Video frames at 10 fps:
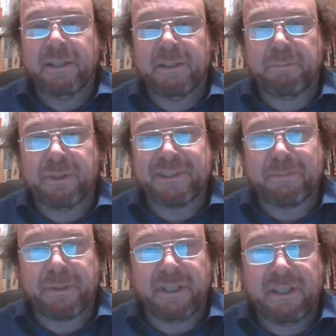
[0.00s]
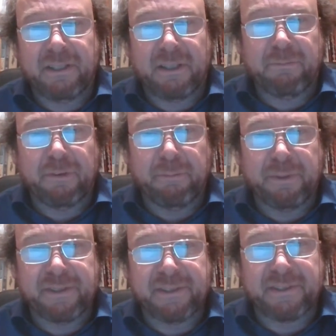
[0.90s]
in principle income from
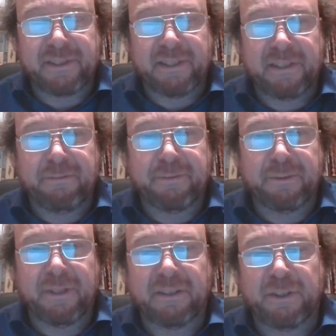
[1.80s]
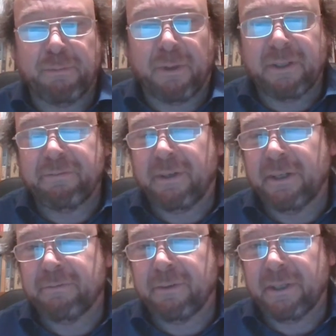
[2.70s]
business, and if you then
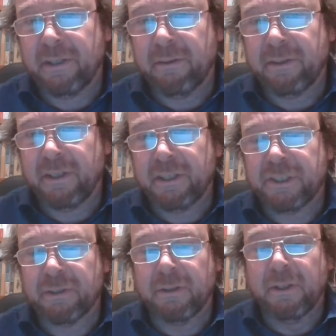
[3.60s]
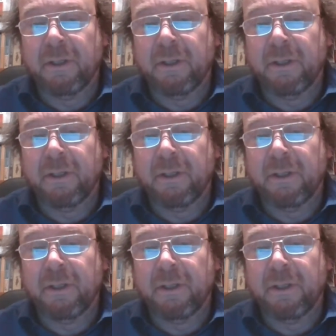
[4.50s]
qualify for agriculture